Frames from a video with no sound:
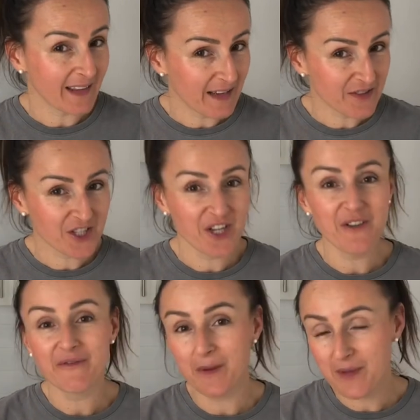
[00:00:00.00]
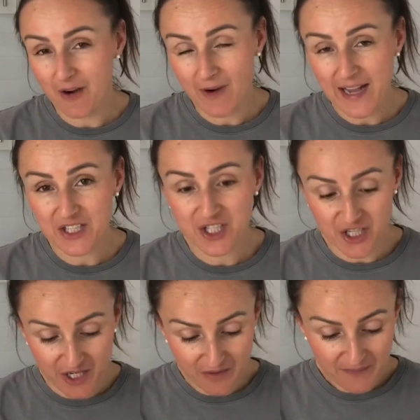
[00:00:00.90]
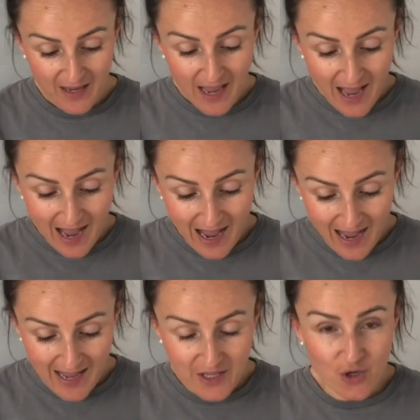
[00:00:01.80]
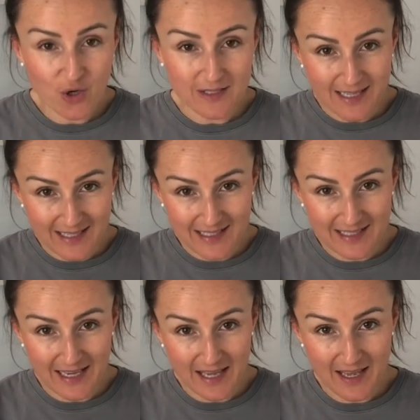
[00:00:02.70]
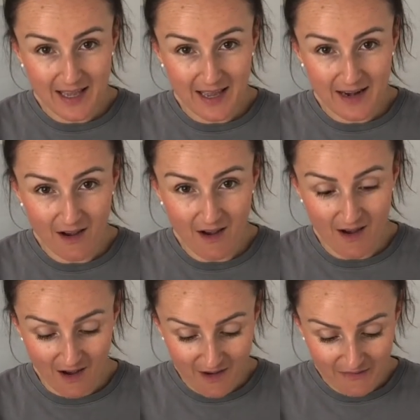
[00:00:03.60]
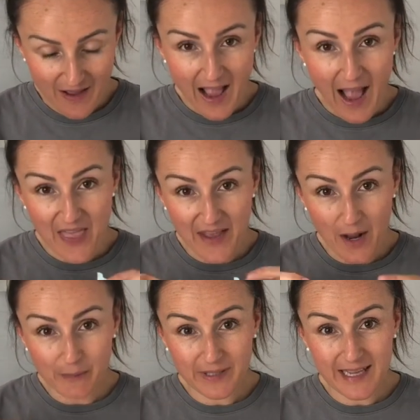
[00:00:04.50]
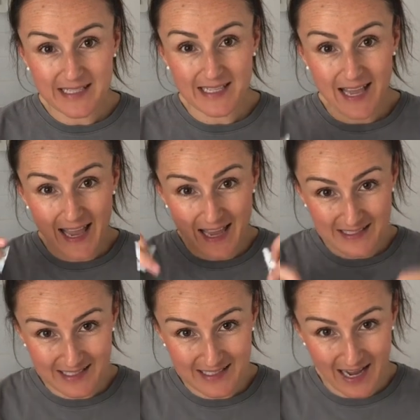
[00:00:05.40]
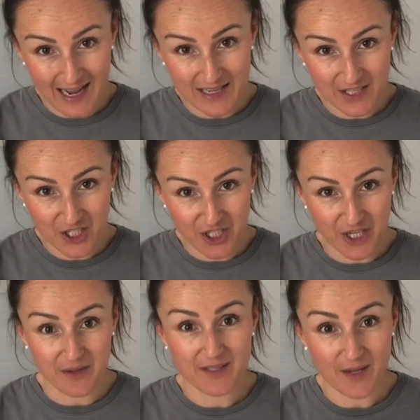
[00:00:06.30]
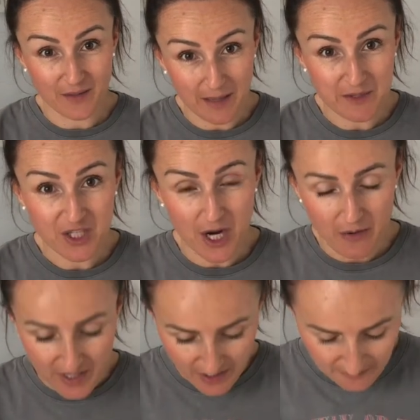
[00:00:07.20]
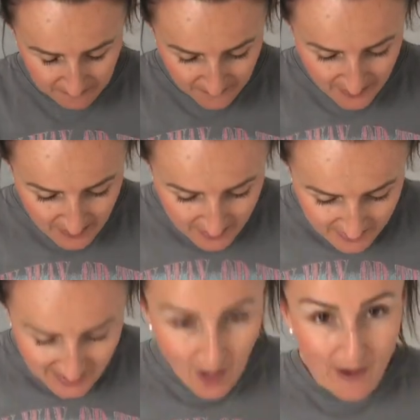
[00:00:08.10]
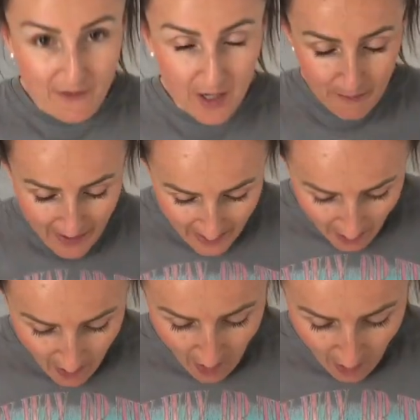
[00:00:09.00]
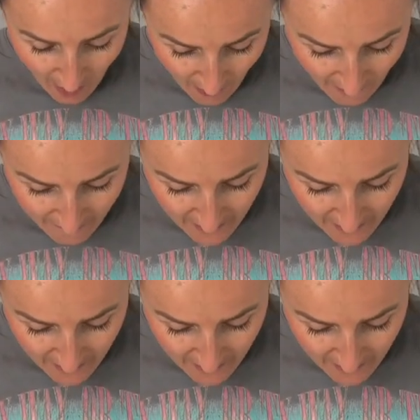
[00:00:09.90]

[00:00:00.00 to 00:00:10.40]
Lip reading: left shoe from their right shoe, I cut a sticker in half and then I'll place it inside the shoe. So let me show you. So I've got a pair of